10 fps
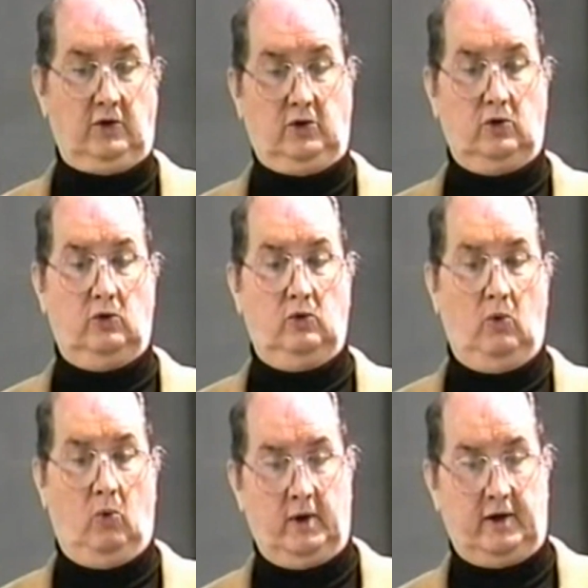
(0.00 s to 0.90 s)
to
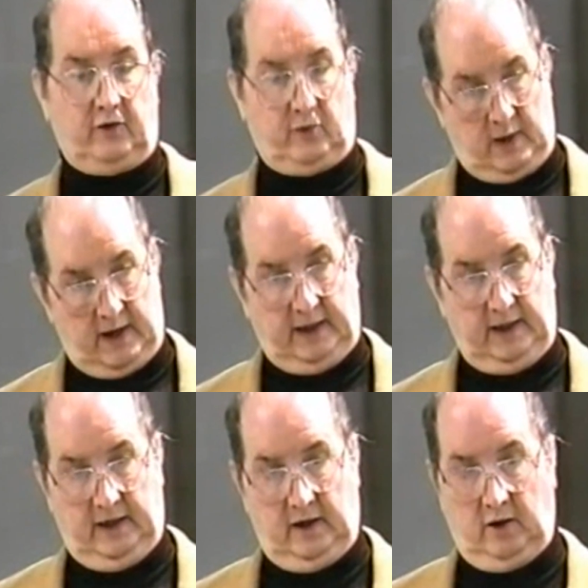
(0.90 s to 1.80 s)
do what is
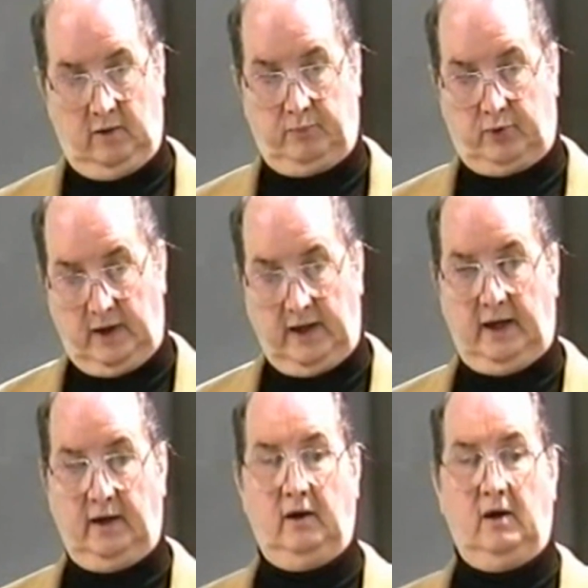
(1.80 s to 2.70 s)
right and are
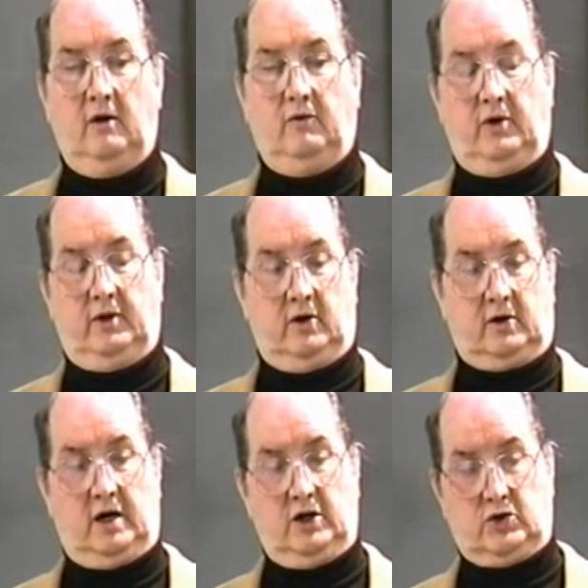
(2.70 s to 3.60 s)
praying for their
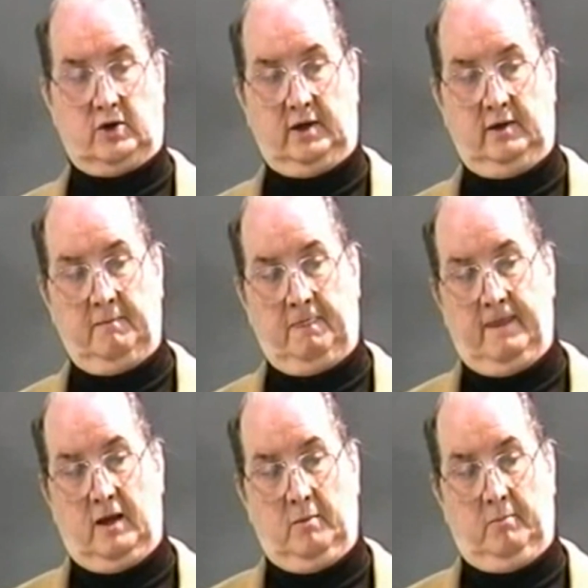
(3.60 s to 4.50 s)
country.
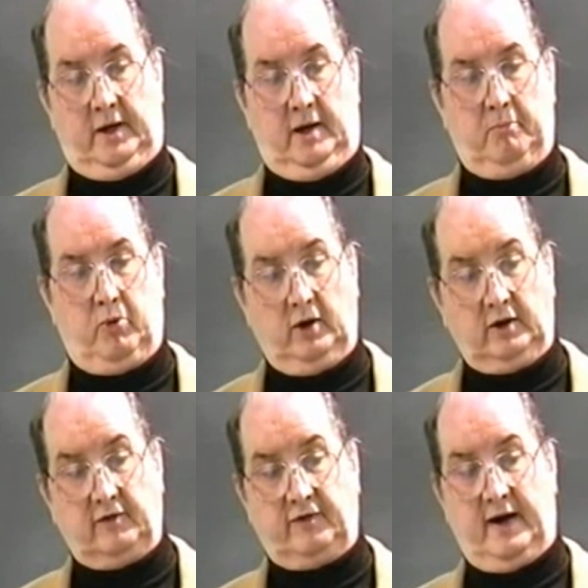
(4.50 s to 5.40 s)
But in
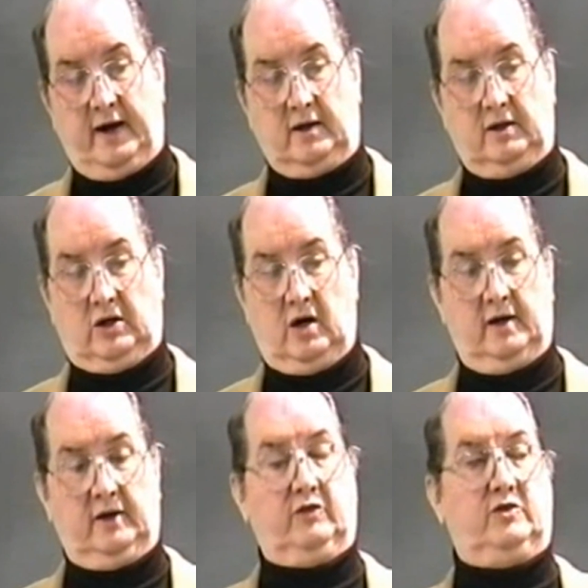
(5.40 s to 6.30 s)
point of fact,
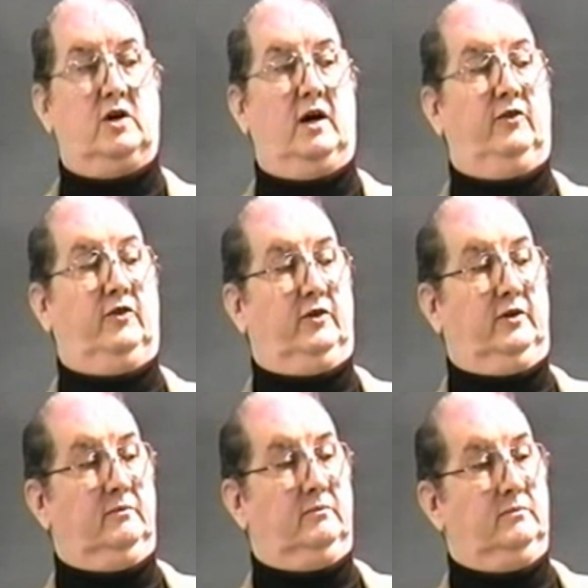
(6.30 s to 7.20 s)
God is just.
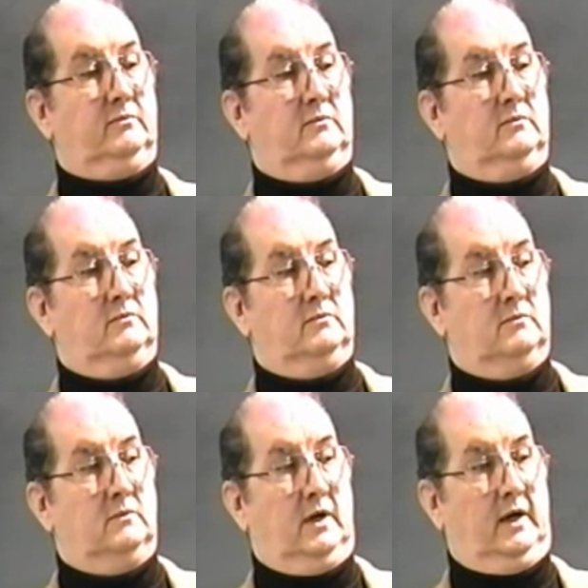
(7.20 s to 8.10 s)

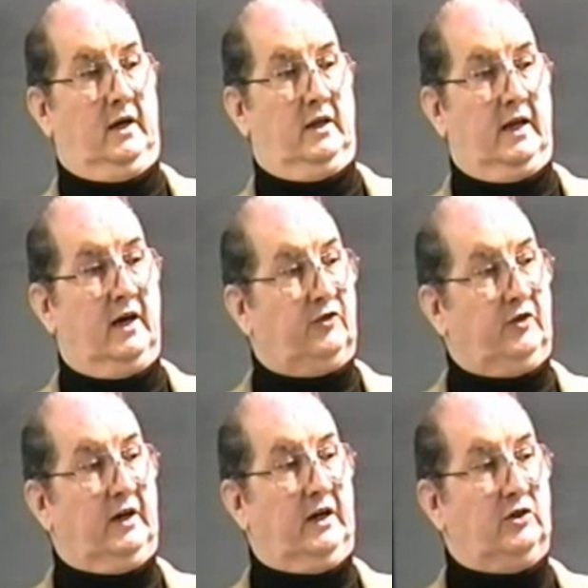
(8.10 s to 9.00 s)
And
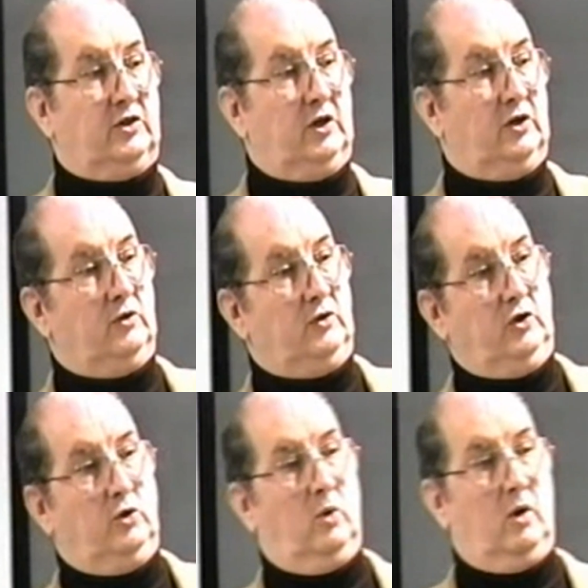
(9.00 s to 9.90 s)
unless and until
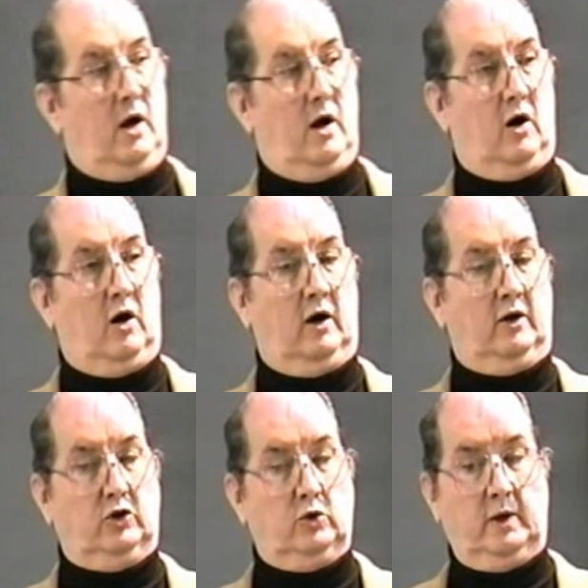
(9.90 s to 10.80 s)
you
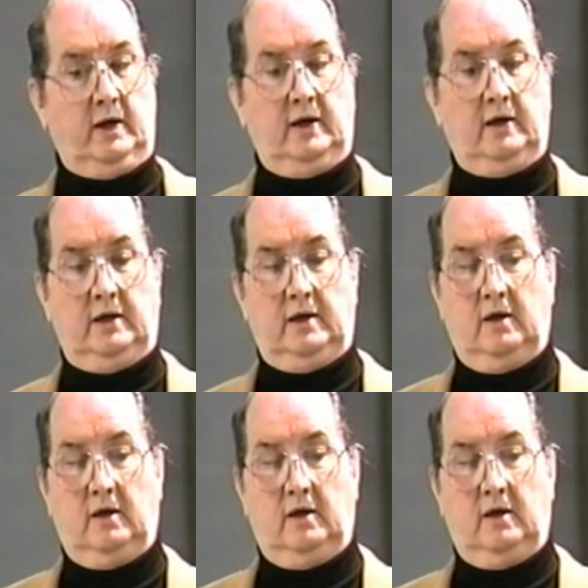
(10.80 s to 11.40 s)
are doing